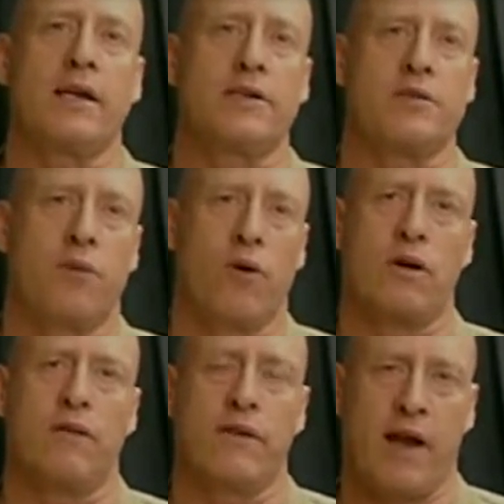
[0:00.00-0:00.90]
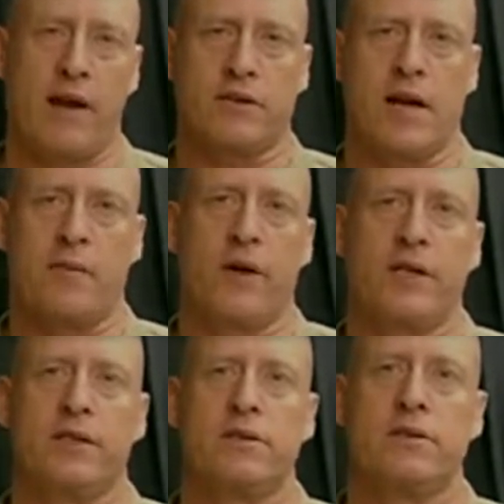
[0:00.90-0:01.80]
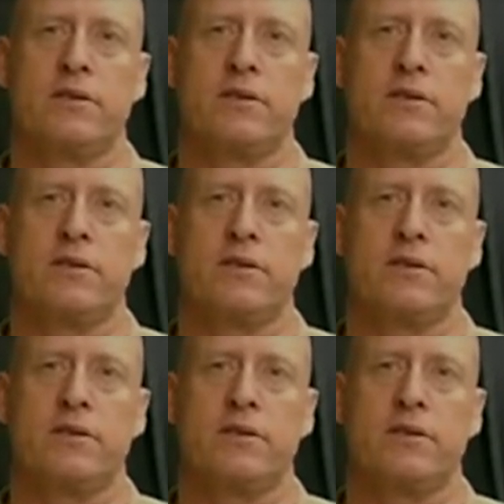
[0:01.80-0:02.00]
in support of the Tigris operations.